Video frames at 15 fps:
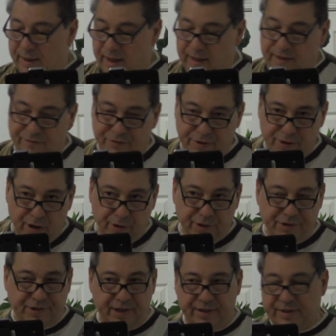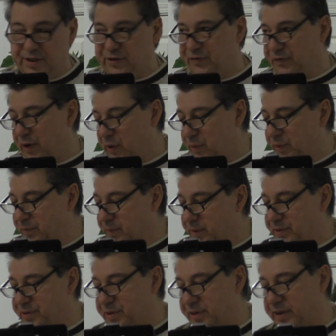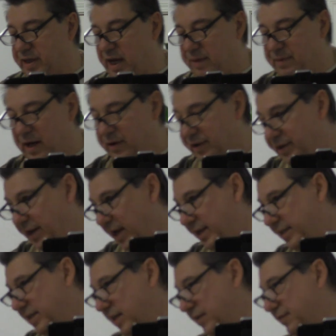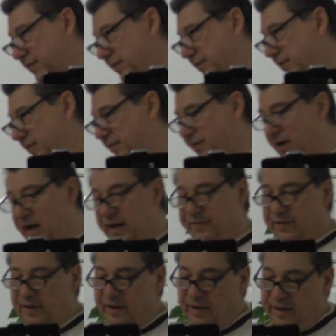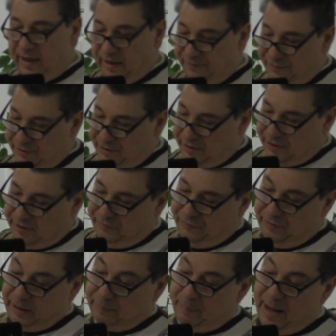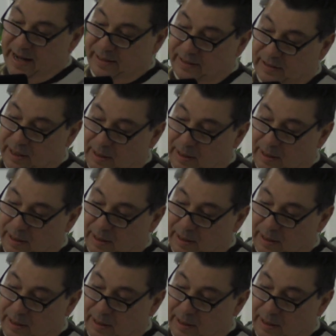And if you notice that this foreword was came out in 1955. And if you just flip back a